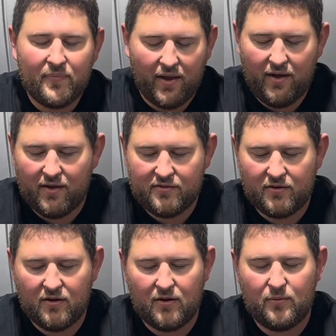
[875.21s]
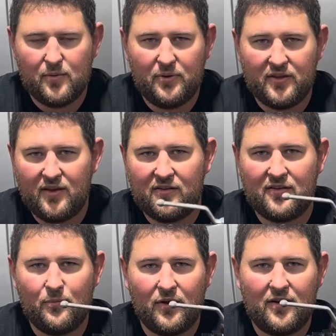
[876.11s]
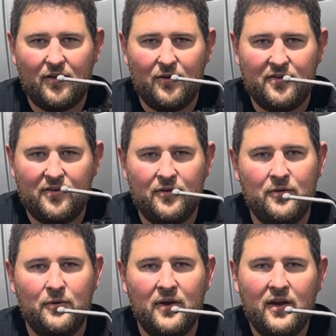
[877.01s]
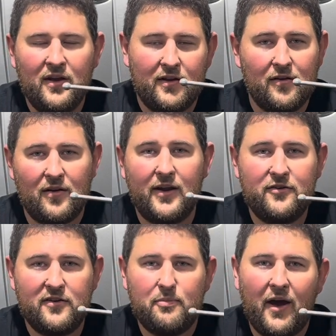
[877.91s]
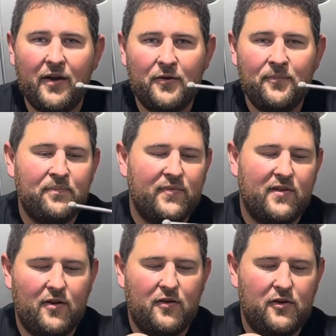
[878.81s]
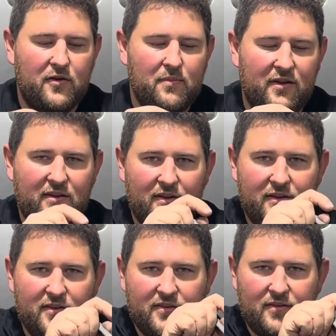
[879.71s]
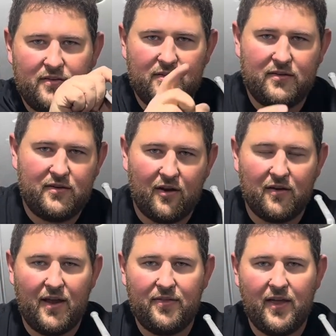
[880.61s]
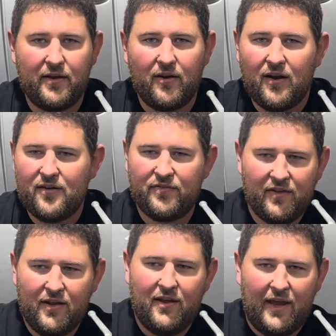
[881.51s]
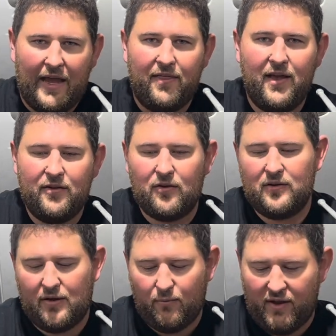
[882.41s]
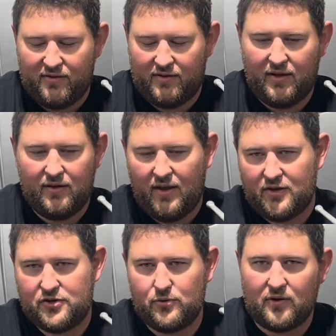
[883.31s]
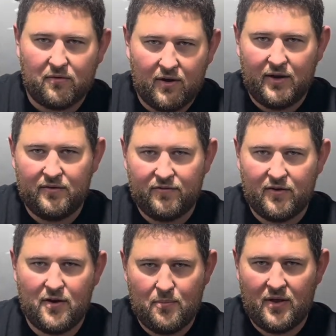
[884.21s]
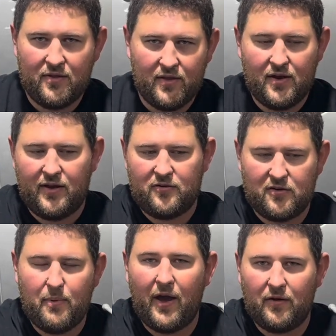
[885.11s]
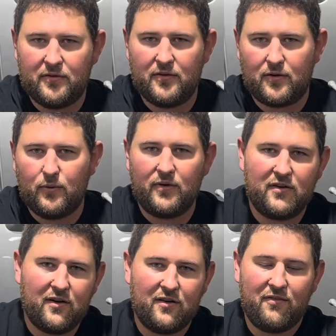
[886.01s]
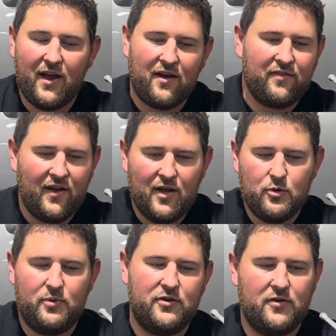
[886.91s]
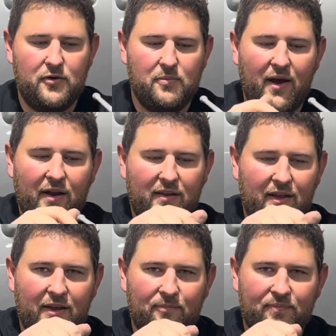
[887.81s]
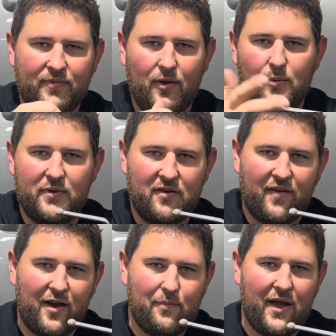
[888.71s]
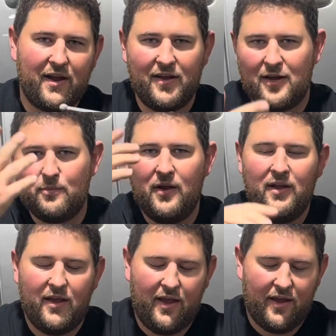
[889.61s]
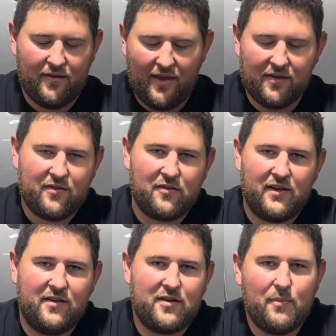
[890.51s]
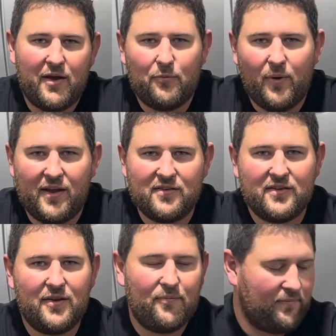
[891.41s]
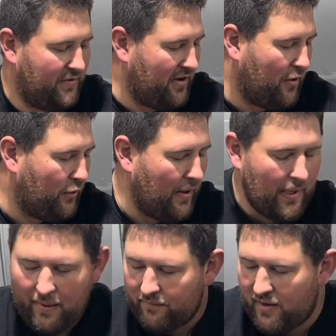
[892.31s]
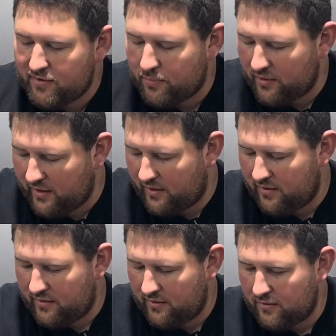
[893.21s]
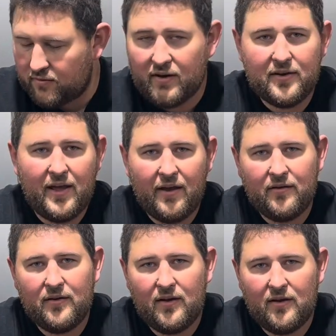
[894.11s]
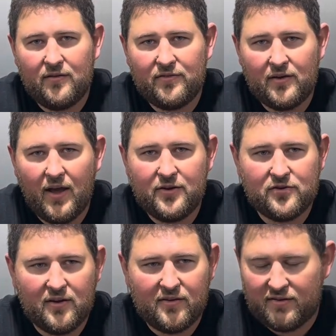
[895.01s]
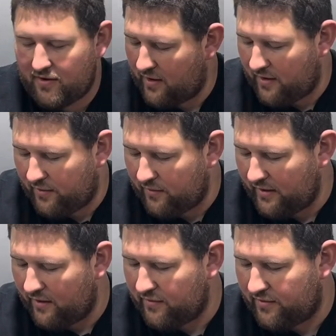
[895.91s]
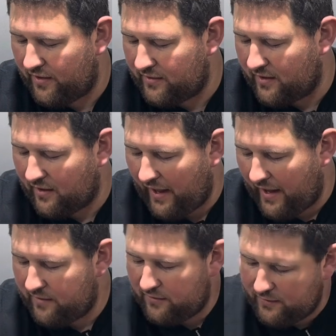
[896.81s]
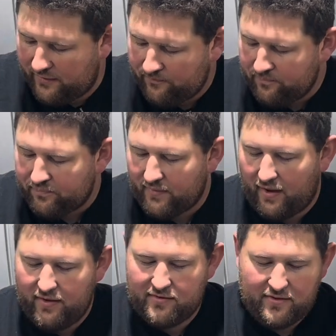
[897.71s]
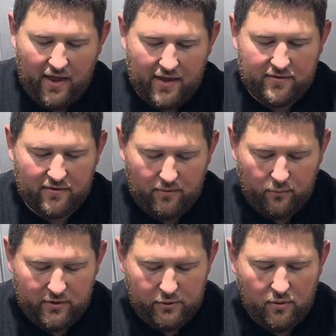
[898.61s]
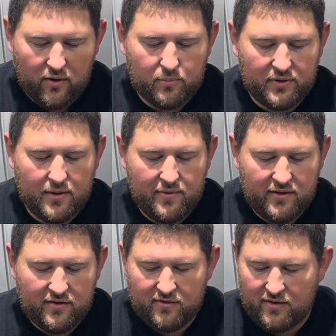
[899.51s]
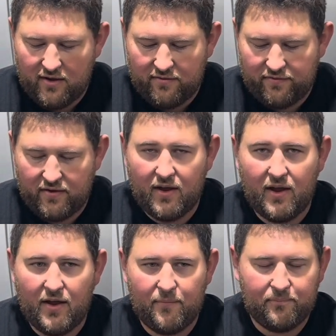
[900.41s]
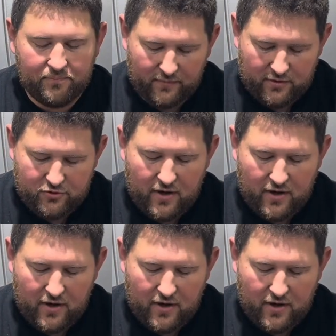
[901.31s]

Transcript: So you're gonna wanna put this somewhere close to your nitrous bottle. So you can basically just turn that thing off, and then you're only wasting a short run from the nitrous bottle to the quarter turn valve, put your new bottle in, open your valve back up, and that's your least amount of waste. So That's a pretty good little rundown of nitrous. The only other thing that I'll add to it is that when you are plumbing this stuff, try